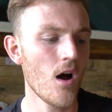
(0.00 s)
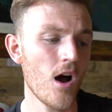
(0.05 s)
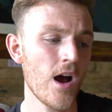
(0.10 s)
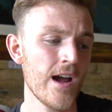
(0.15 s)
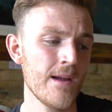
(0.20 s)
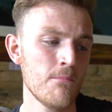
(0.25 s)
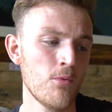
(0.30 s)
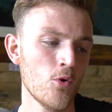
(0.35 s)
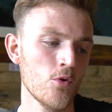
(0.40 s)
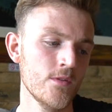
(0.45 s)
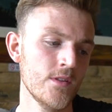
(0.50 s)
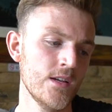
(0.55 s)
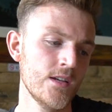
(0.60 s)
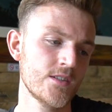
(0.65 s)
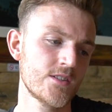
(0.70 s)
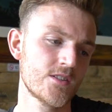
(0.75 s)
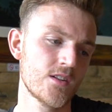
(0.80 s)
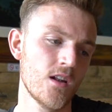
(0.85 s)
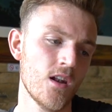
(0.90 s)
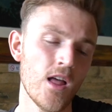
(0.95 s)
I bought
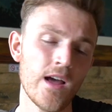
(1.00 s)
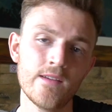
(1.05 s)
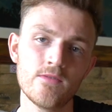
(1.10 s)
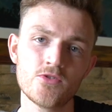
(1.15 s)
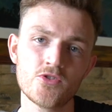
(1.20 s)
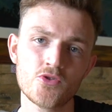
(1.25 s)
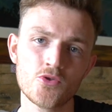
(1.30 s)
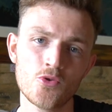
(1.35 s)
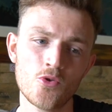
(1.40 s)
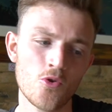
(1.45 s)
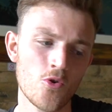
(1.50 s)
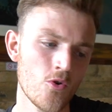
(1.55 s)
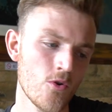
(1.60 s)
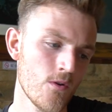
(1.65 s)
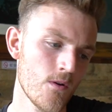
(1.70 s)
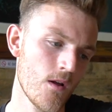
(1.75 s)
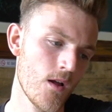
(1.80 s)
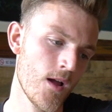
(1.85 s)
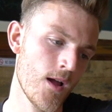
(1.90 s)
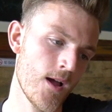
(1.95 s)
this Life
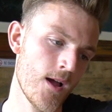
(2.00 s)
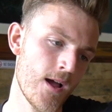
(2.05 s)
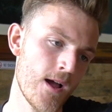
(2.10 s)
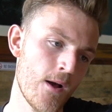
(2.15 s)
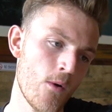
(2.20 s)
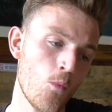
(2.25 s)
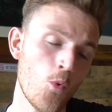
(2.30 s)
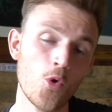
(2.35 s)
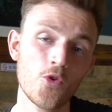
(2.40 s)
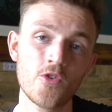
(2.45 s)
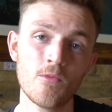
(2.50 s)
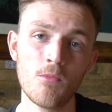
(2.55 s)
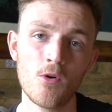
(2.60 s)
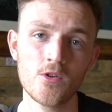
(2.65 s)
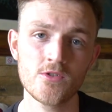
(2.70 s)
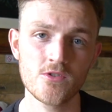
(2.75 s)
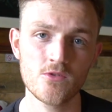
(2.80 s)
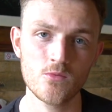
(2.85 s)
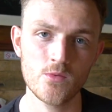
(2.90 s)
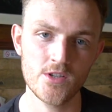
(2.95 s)
Straw water
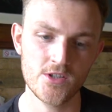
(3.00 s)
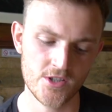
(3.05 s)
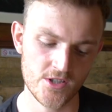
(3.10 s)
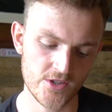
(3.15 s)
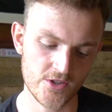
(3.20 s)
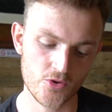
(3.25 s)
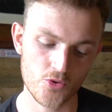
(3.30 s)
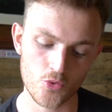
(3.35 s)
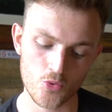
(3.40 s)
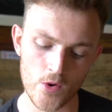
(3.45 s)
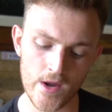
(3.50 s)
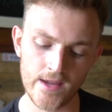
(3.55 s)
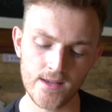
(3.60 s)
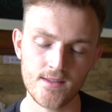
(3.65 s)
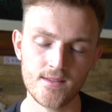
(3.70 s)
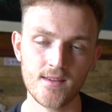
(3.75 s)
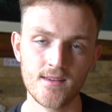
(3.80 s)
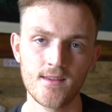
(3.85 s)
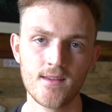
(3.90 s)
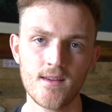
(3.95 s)
bottle, which is
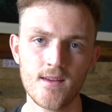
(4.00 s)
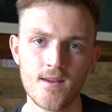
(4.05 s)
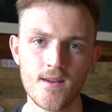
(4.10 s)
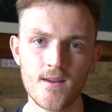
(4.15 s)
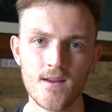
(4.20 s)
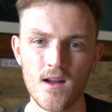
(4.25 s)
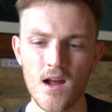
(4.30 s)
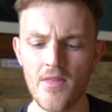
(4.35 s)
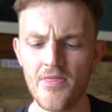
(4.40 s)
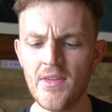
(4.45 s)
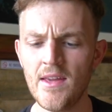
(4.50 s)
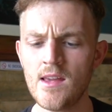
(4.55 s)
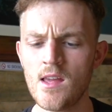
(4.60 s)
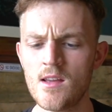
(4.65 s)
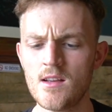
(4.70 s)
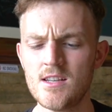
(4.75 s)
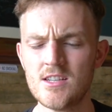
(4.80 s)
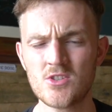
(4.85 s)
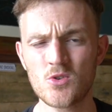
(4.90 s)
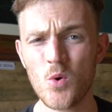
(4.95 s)
great. I think
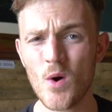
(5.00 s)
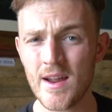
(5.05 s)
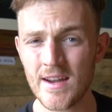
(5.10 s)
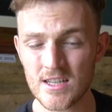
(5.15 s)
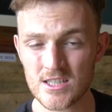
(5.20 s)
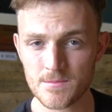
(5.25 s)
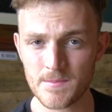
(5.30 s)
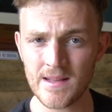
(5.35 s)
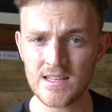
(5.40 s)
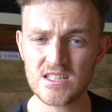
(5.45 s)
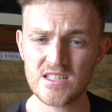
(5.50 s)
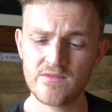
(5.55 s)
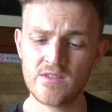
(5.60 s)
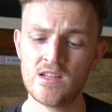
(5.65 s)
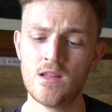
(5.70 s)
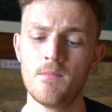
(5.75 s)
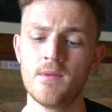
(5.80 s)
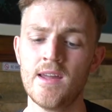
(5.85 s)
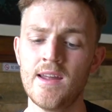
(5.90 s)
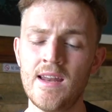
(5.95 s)
it's quite expensive in
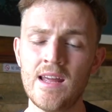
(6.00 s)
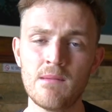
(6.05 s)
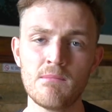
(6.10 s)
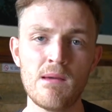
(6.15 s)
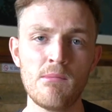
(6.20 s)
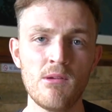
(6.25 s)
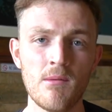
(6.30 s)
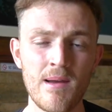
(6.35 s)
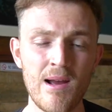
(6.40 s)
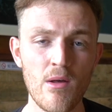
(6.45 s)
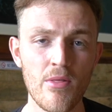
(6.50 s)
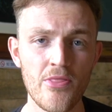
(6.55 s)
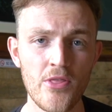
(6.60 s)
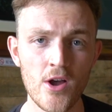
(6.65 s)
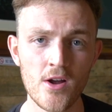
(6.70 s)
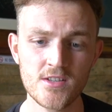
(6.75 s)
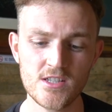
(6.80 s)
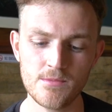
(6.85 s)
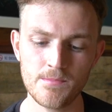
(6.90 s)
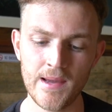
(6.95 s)
the beginning, maybe about
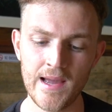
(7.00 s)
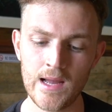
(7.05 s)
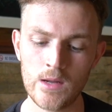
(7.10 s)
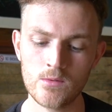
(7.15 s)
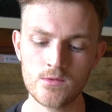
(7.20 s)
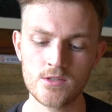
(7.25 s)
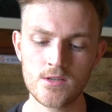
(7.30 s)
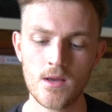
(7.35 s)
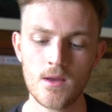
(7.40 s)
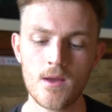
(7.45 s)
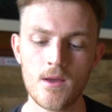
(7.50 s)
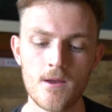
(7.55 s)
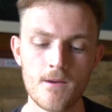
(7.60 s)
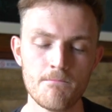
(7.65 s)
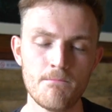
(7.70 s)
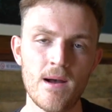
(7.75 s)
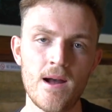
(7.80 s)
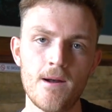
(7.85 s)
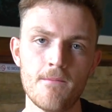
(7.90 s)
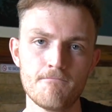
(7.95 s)
£30,
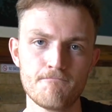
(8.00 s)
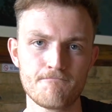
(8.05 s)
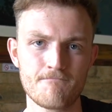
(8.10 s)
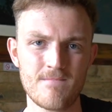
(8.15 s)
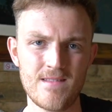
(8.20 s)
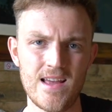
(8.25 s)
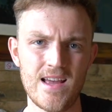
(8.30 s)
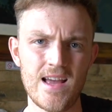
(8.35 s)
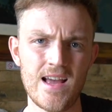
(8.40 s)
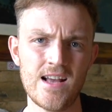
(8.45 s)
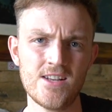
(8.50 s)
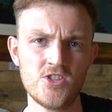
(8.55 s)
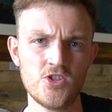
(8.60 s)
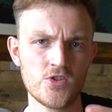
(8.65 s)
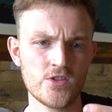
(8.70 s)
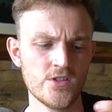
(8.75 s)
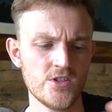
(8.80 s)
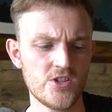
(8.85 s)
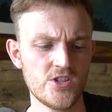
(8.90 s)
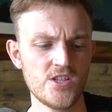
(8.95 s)
but as you
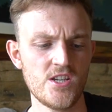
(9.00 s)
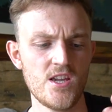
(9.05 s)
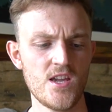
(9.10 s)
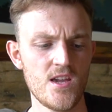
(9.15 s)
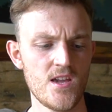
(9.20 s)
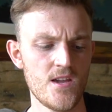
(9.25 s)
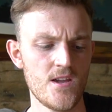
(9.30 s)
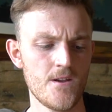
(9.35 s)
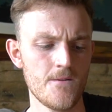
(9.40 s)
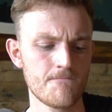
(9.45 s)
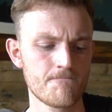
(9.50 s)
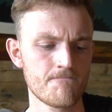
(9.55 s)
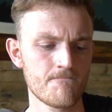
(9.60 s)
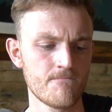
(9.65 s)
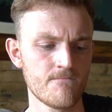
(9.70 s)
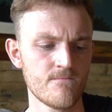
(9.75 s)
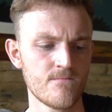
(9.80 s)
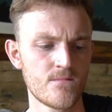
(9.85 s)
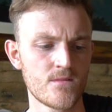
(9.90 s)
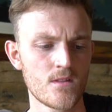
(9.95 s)
can see here,
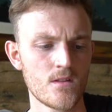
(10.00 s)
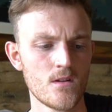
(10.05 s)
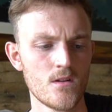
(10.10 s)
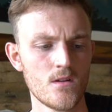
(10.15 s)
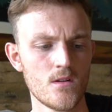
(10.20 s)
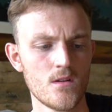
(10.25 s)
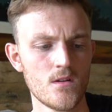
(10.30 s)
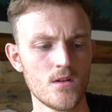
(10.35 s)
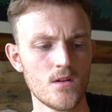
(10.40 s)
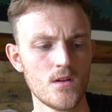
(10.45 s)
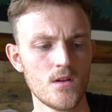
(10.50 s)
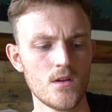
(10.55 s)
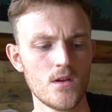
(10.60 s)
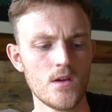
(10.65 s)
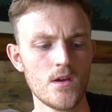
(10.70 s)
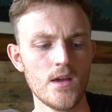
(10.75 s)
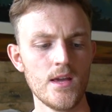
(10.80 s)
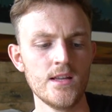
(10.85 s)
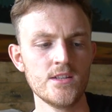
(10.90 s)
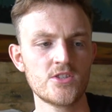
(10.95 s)

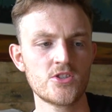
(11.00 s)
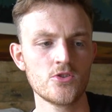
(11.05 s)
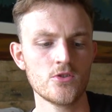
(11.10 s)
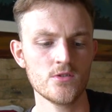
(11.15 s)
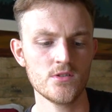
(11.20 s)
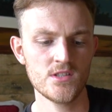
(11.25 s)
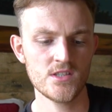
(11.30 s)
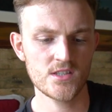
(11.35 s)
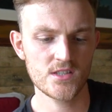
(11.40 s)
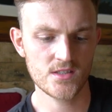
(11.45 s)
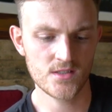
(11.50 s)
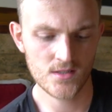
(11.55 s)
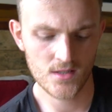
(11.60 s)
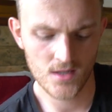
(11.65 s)
it's got this